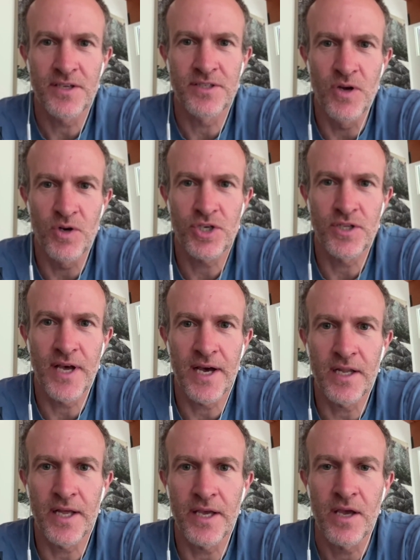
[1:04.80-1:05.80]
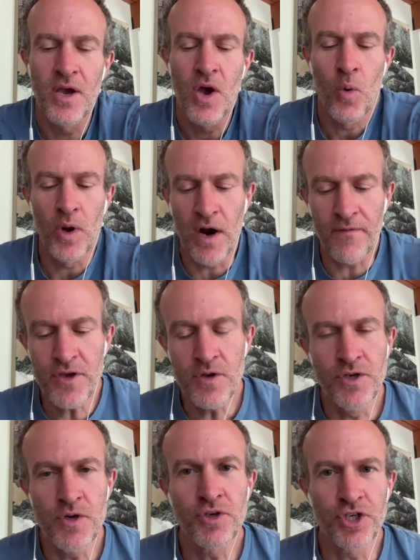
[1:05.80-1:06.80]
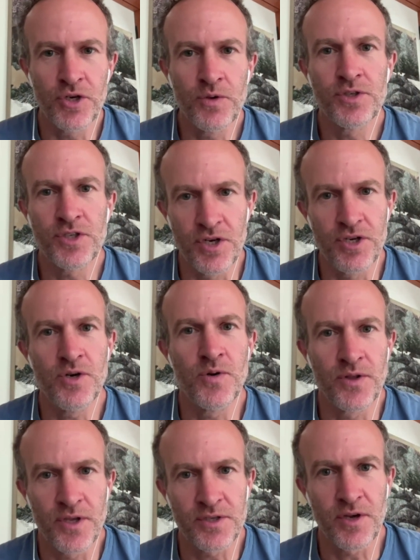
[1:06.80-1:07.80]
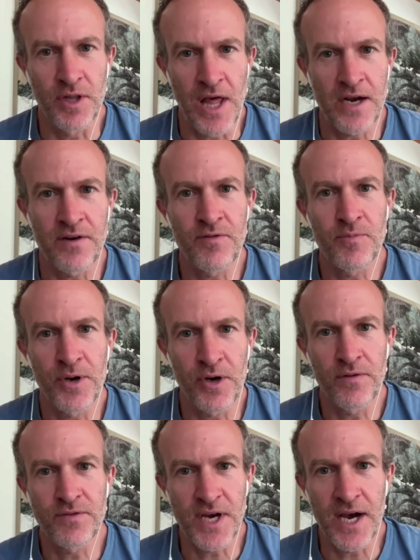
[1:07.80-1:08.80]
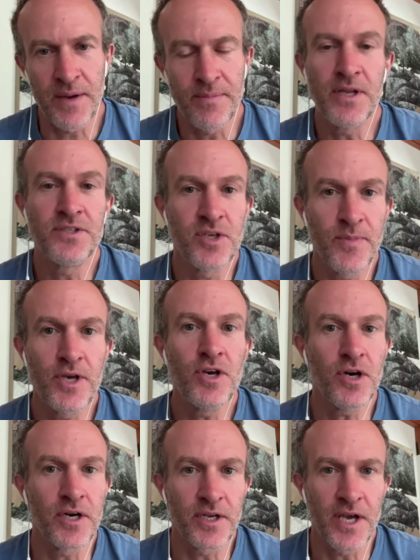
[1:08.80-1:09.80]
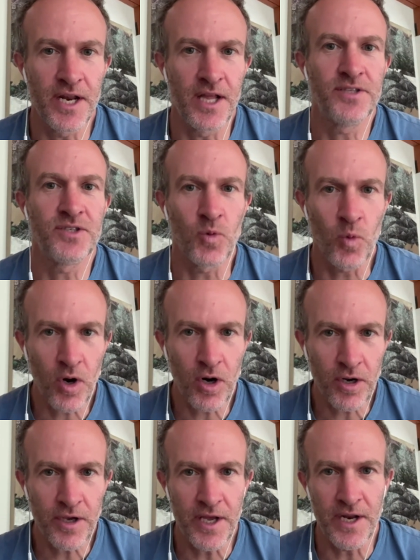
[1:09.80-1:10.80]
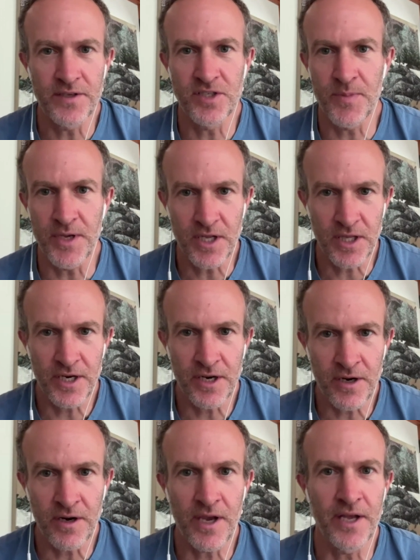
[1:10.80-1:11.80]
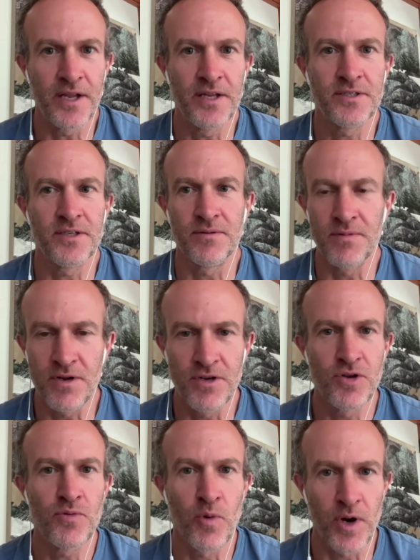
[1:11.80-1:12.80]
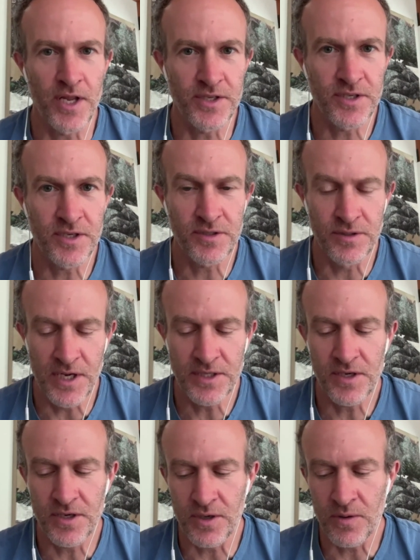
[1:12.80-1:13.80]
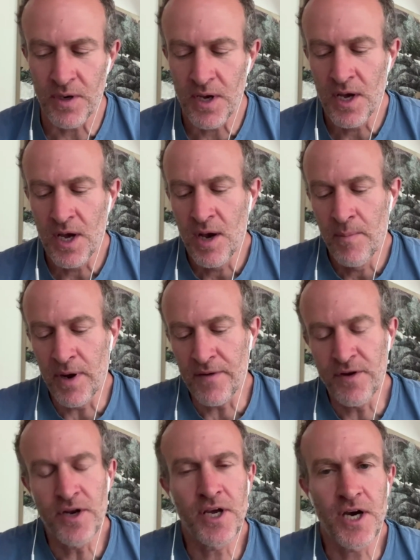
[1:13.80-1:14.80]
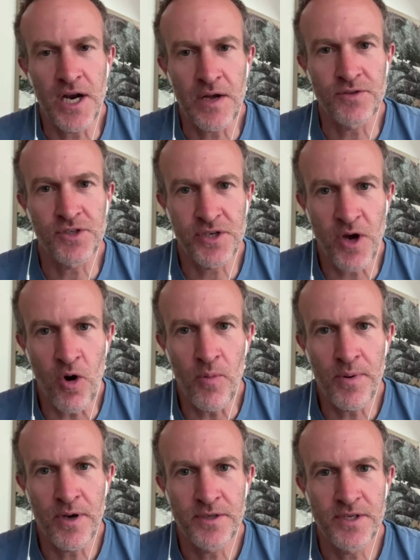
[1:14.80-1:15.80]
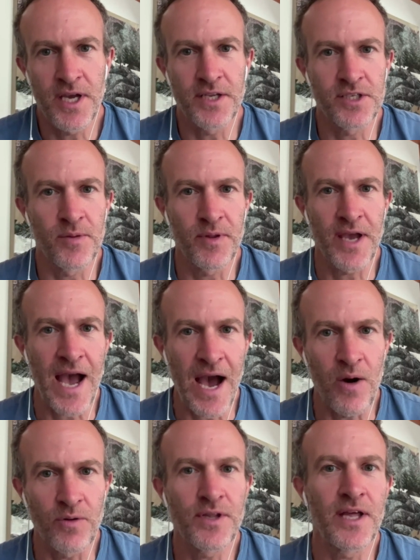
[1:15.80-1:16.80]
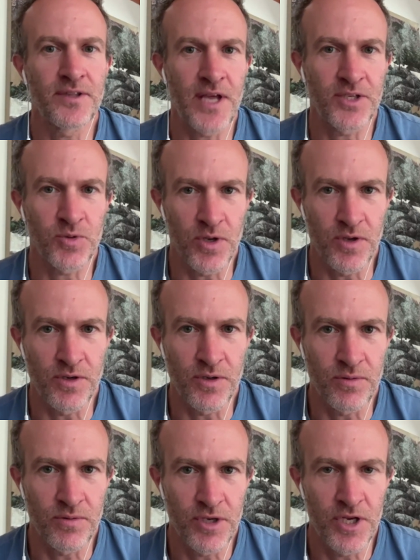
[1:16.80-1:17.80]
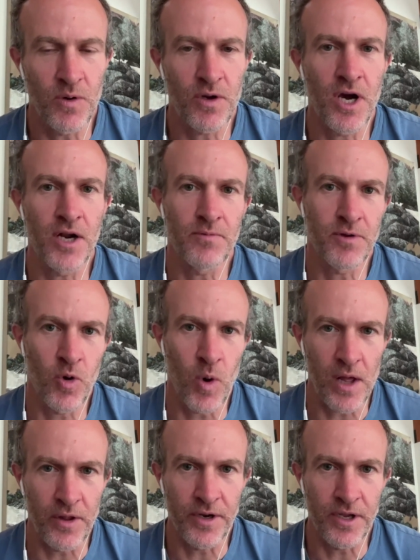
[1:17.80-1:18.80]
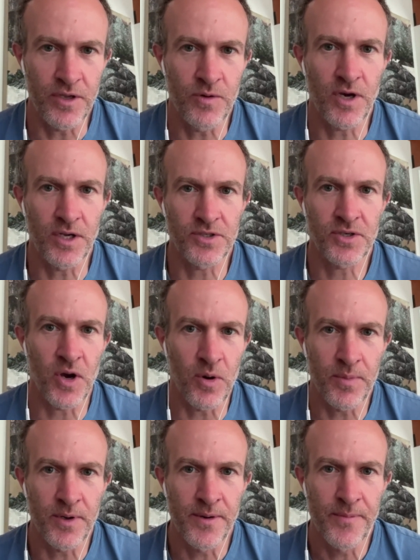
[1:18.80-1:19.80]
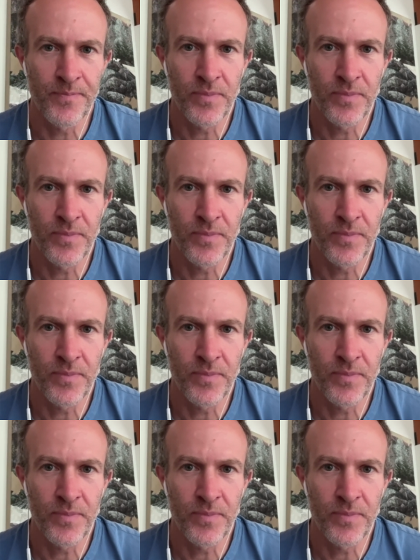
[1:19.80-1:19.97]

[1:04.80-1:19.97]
This notion that like, whatever you do choose to do in this allotted period of time needs to be good. It needs to work. It needs to be clear. It needs to do what it needs to do. But if you need to cut out scope to get something out, that's what you do. You don't cut quality, you cut scope.